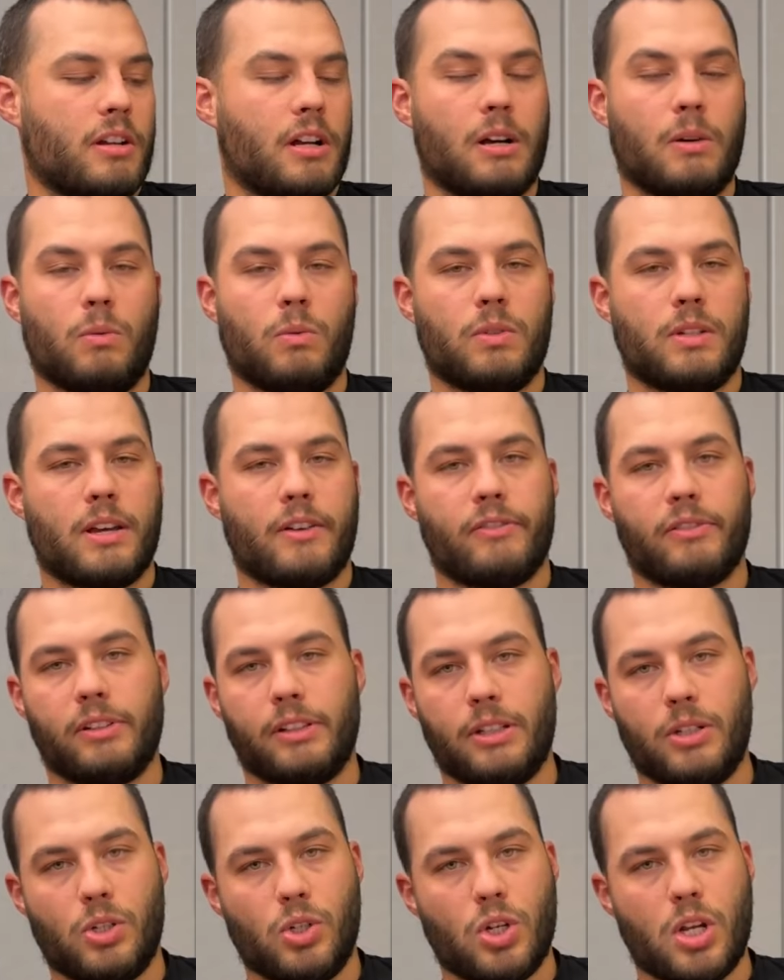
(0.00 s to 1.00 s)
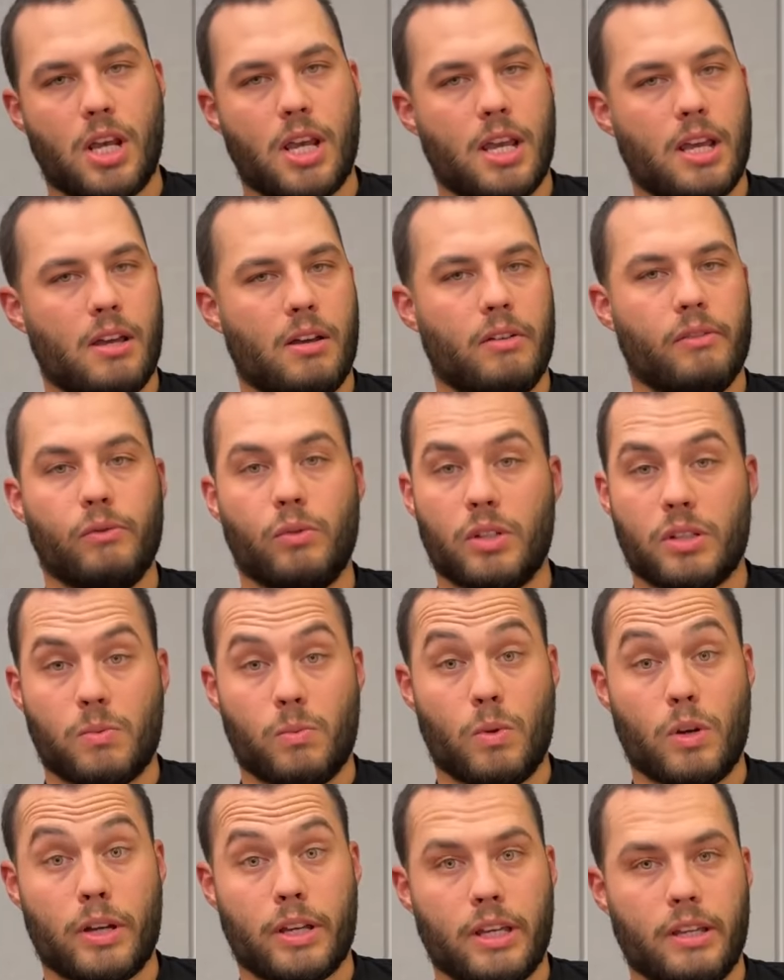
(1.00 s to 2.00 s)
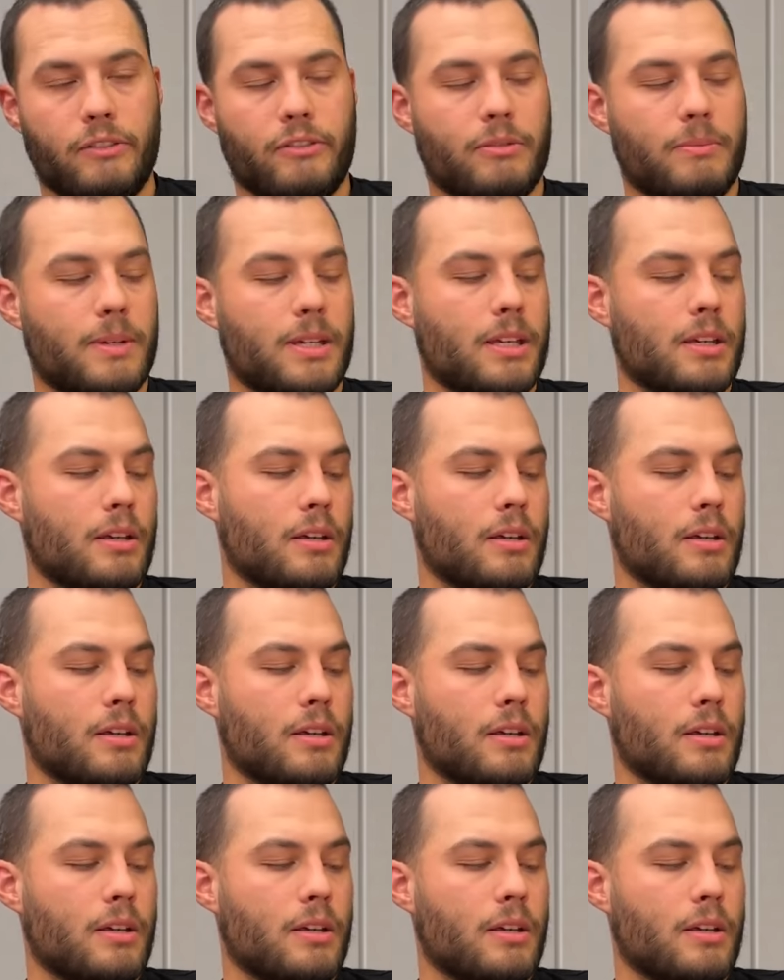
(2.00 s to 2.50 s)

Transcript: I will definitely share of what's working for me.